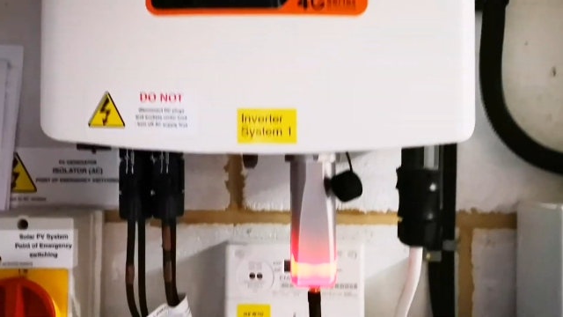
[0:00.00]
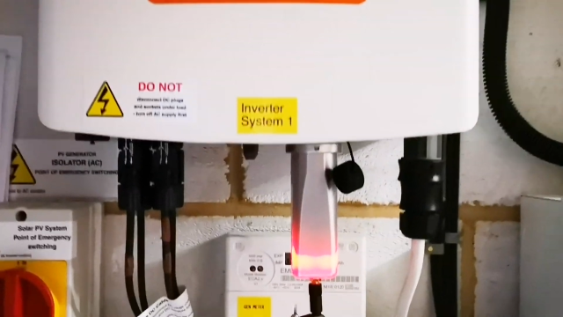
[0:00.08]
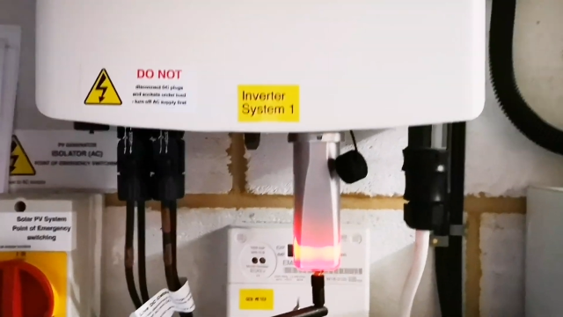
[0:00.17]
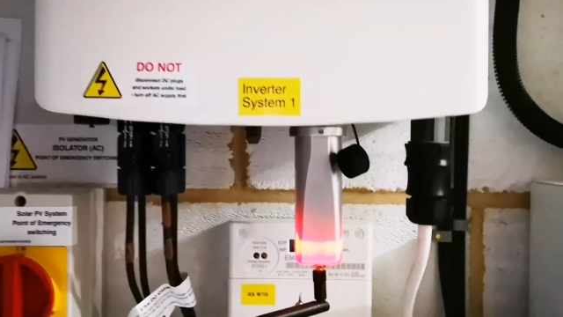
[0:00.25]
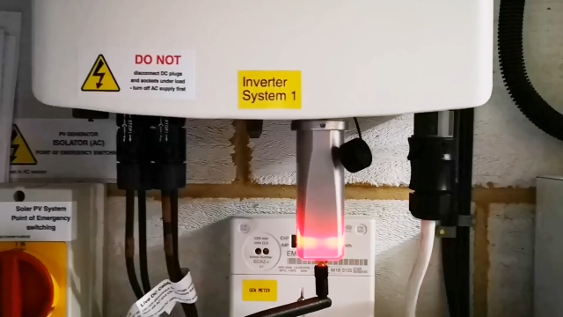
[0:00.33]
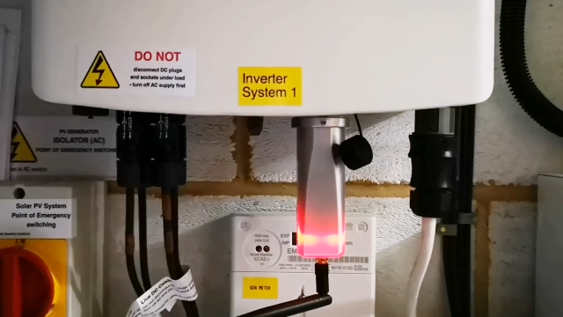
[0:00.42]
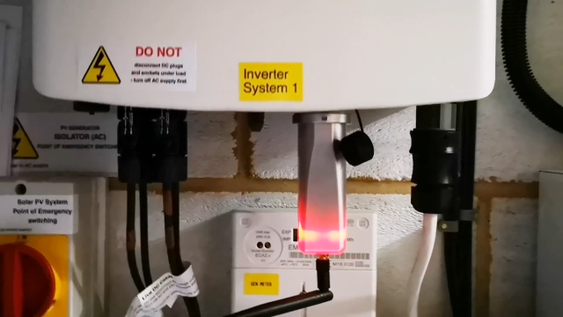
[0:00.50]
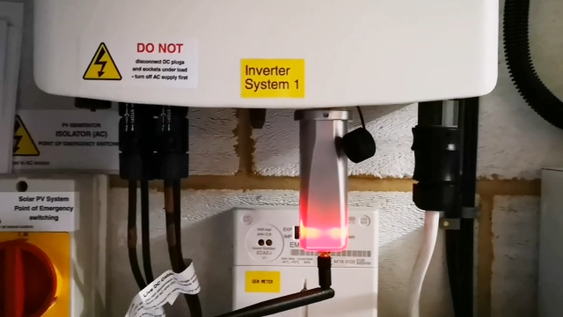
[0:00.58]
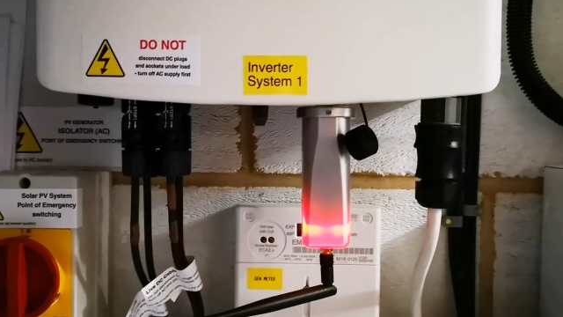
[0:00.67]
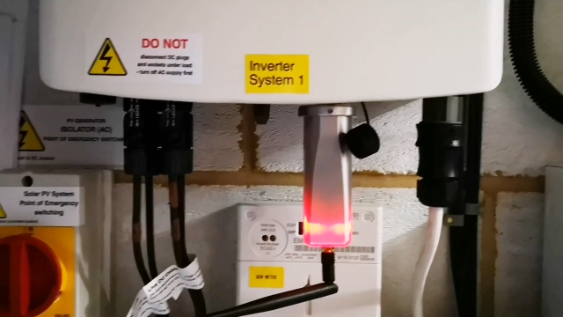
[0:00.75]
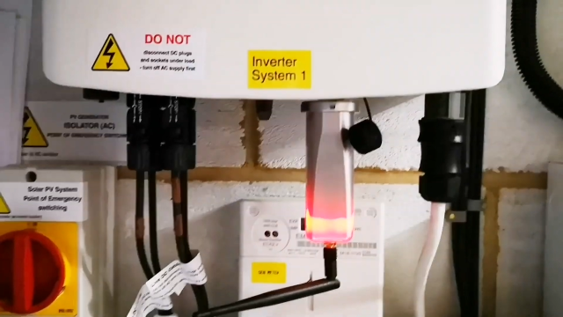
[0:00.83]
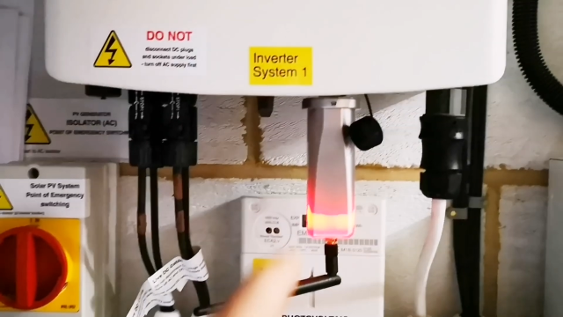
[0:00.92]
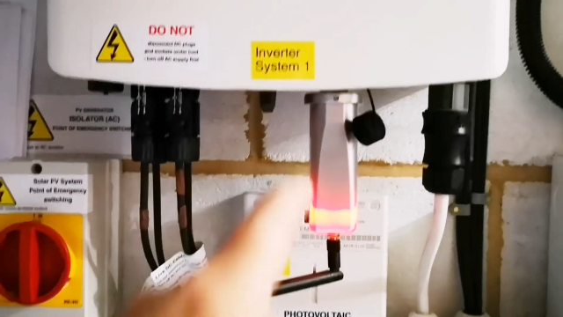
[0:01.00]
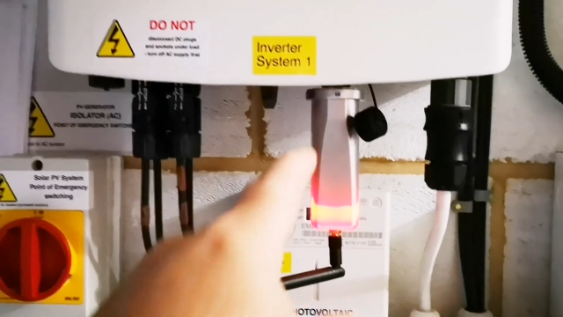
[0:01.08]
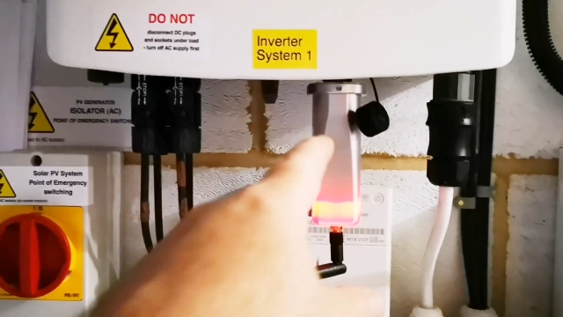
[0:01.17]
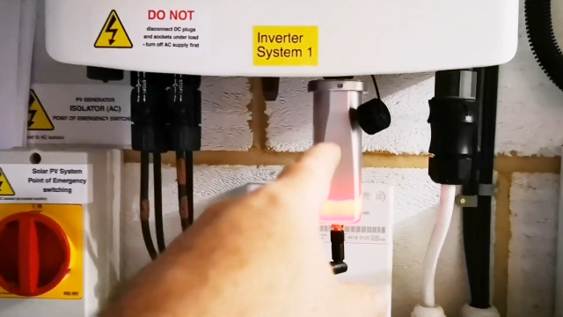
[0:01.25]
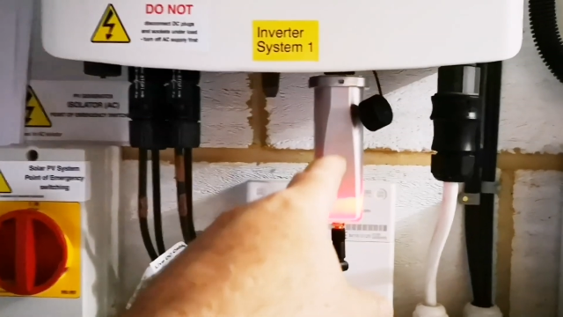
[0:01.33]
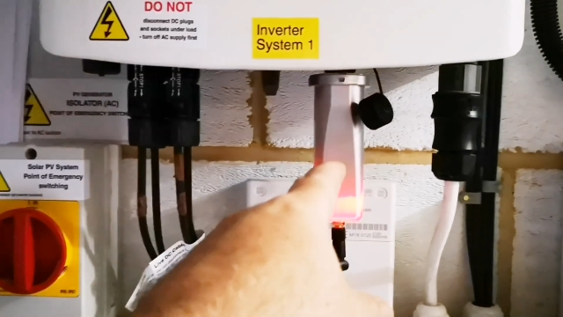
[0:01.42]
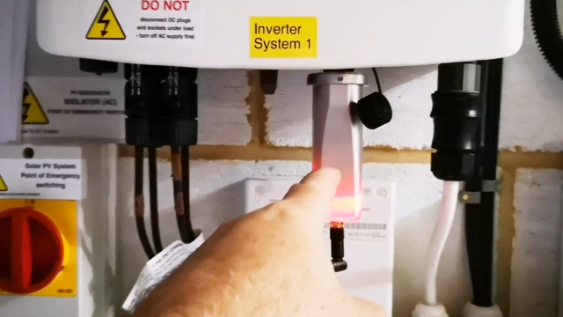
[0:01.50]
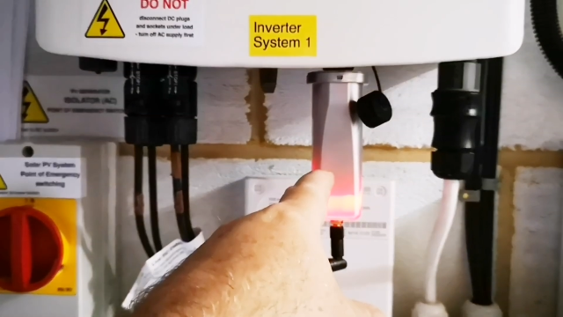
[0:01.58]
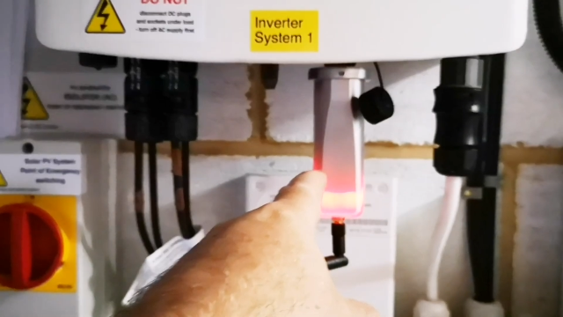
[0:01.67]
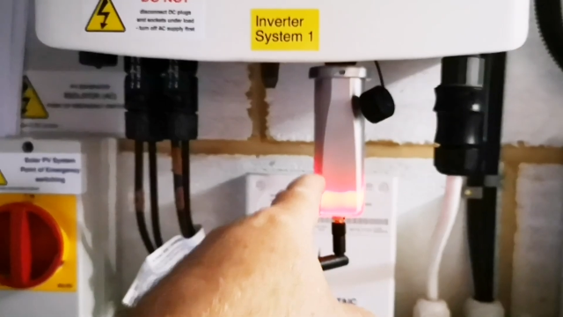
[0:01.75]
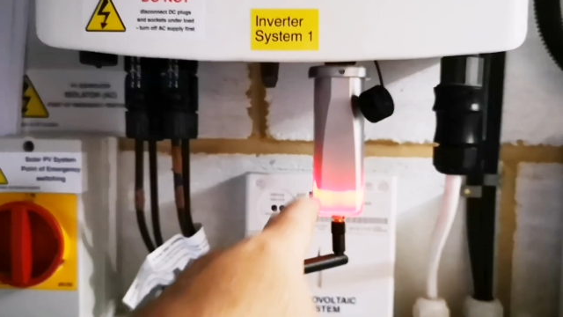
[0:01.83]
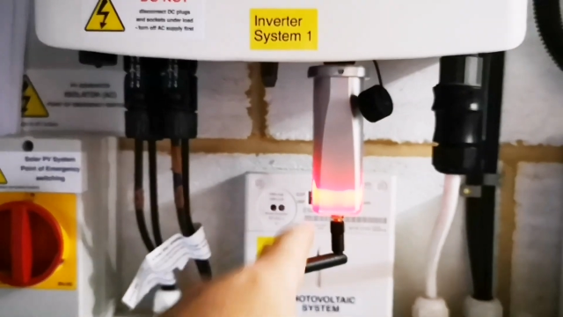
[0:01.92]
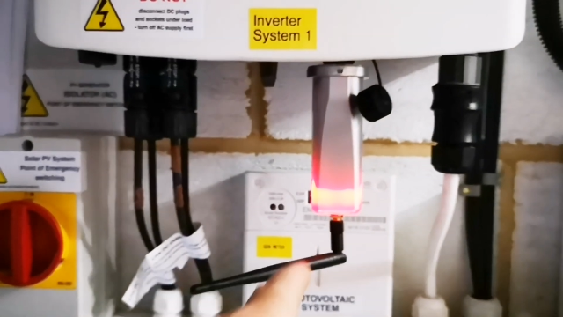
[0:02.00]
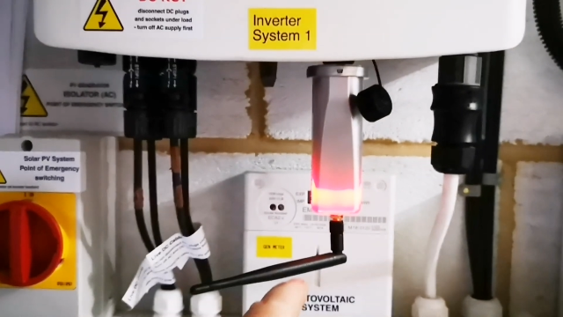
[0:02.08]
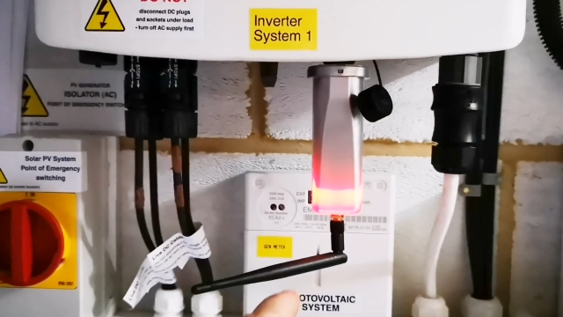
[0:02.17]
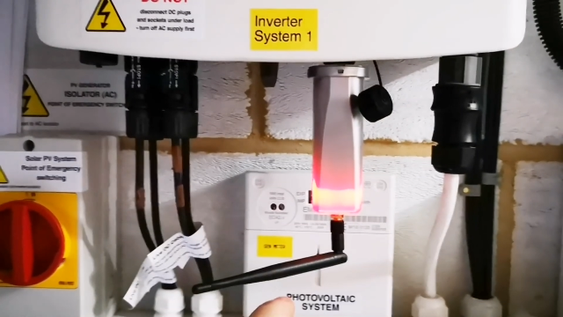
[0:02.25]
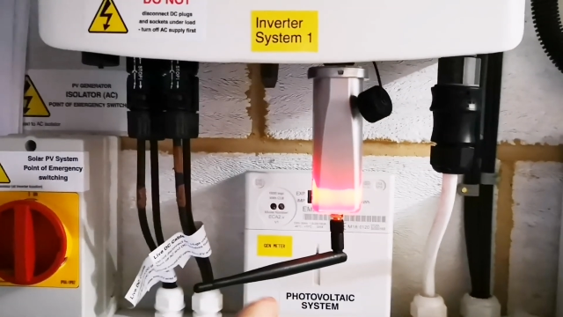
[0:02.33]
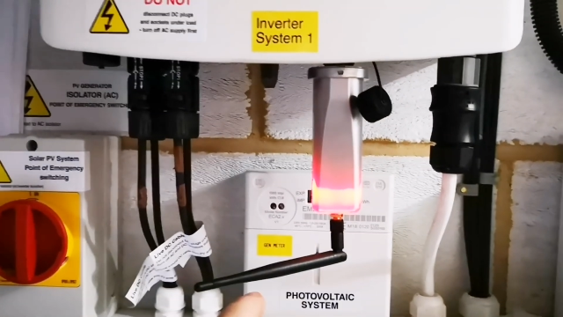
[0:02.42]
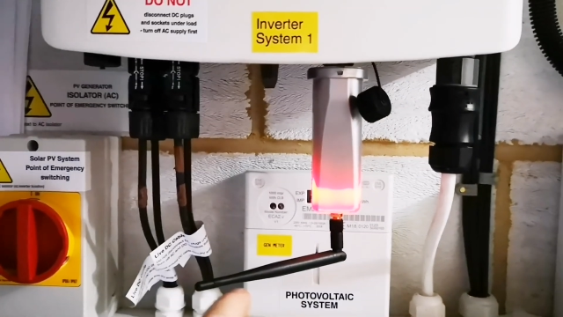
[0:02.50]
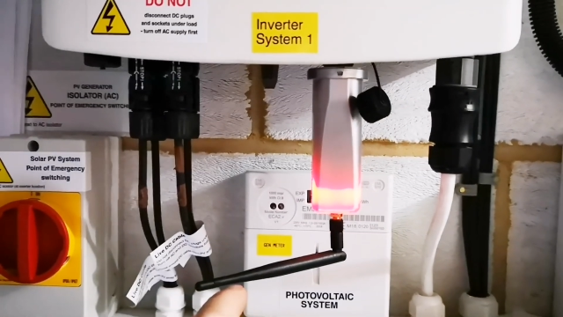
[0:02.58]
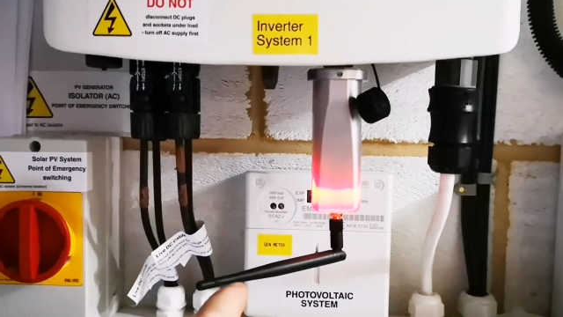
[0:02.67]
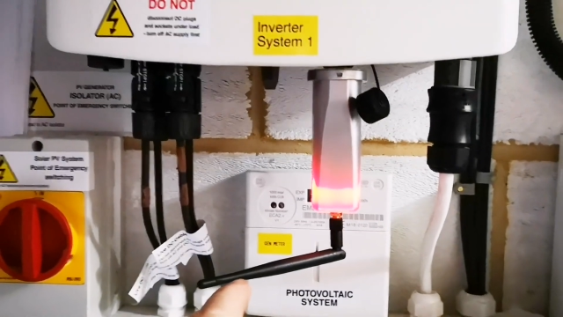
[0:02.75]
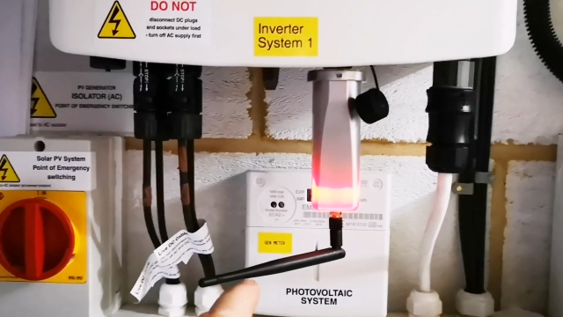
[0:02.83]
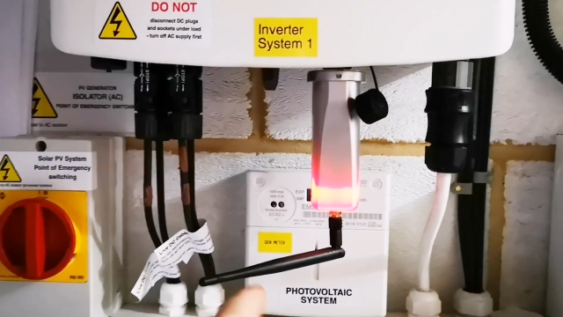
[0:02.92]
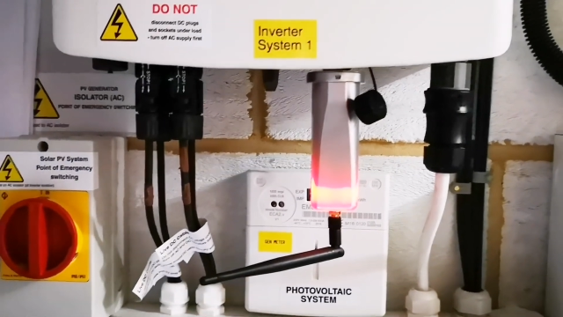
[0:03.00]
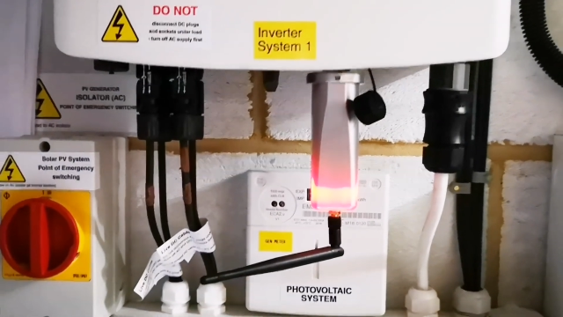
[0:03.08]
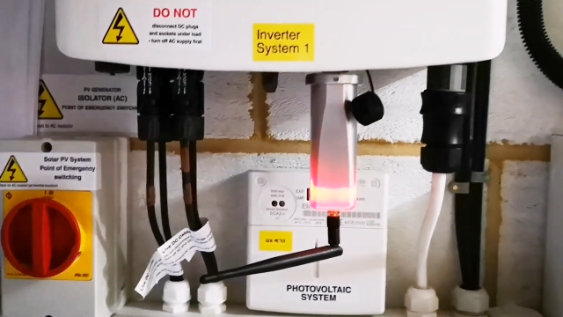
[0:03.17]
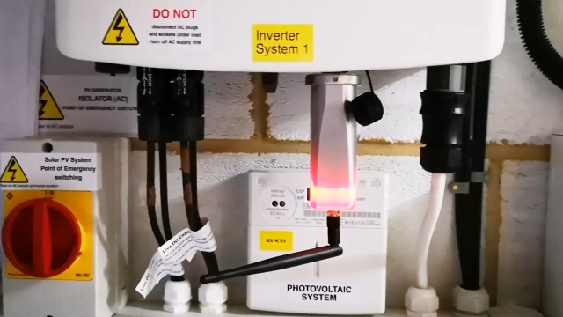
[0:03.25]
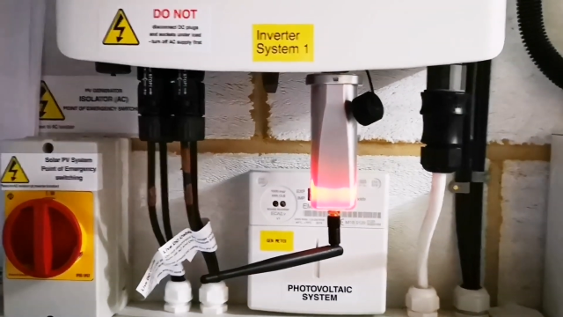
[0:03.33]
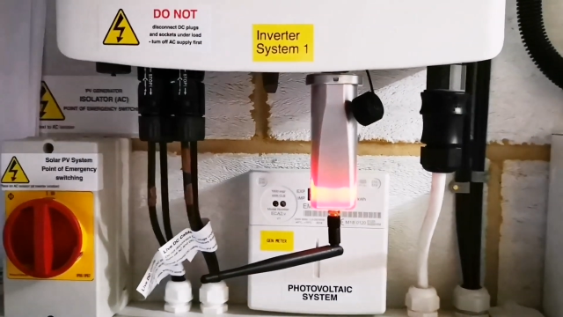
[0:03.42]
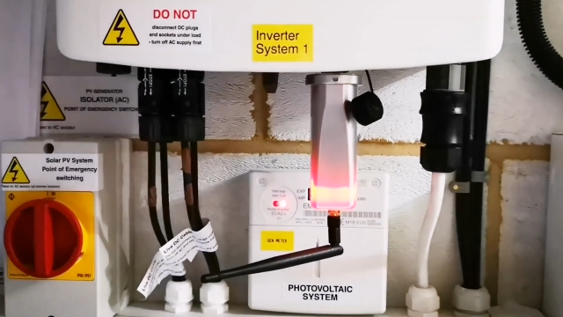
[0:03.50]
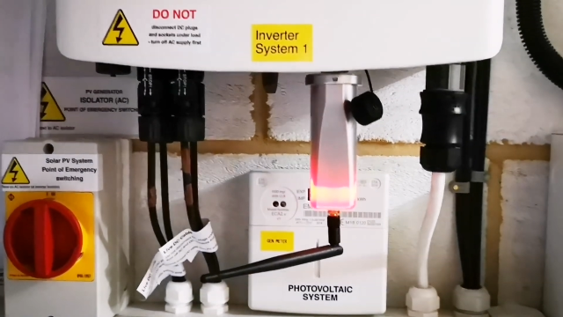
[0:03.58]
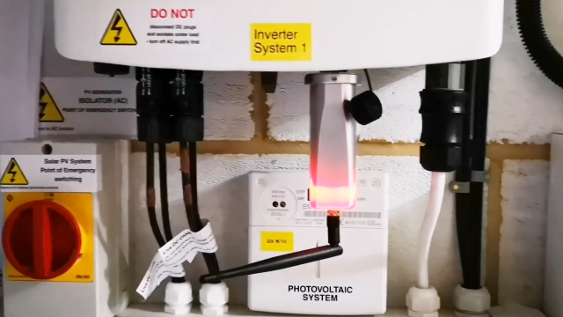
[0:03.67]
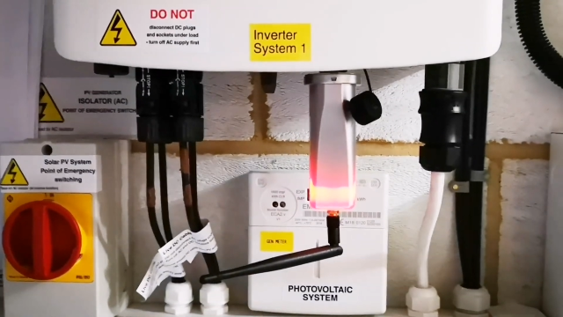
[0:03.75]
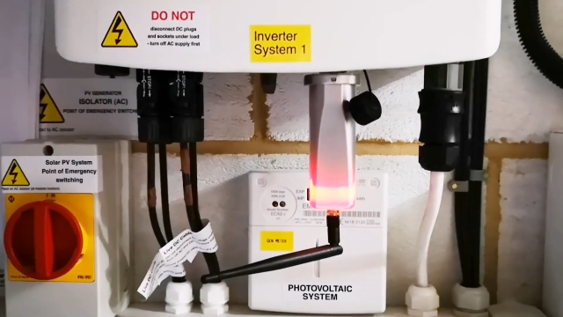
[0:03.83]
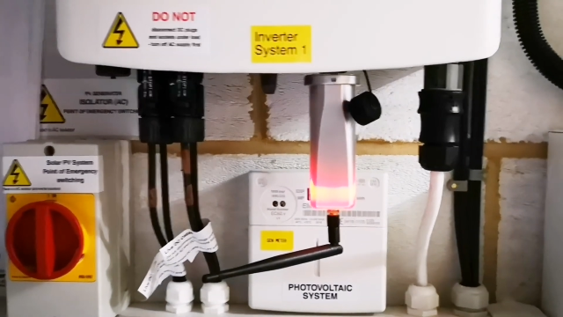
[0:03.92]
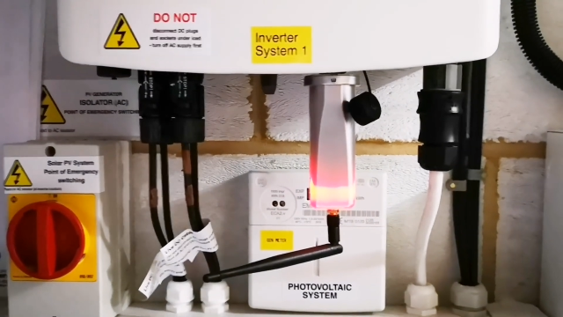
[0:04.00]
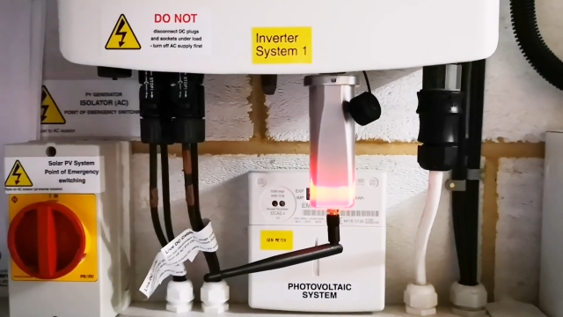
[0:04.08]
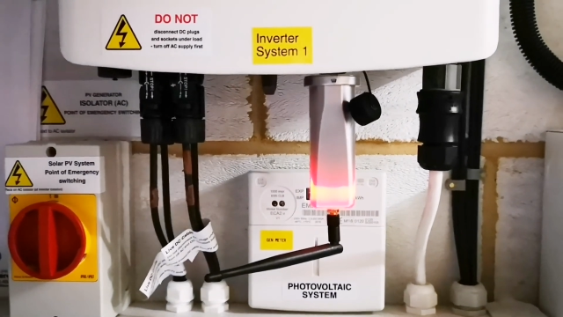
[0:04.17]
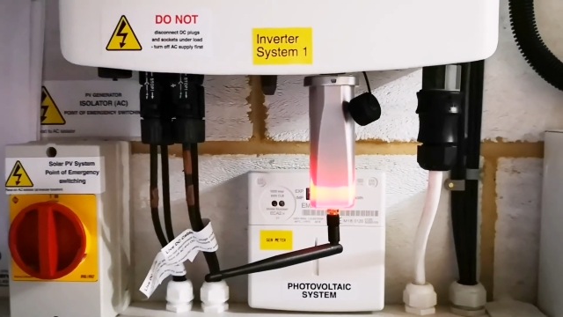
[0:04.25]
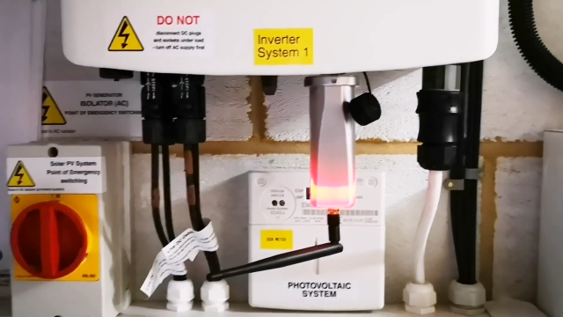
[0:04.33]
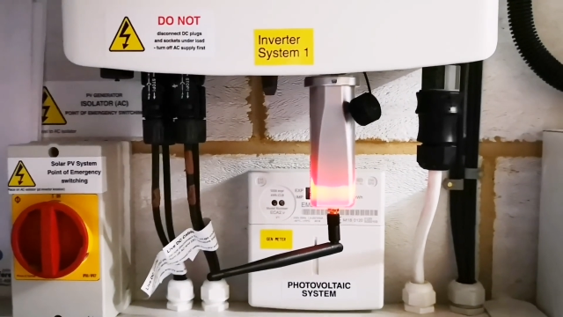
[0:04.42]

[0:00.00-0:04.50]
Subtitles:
Nobody's mouth can be seen.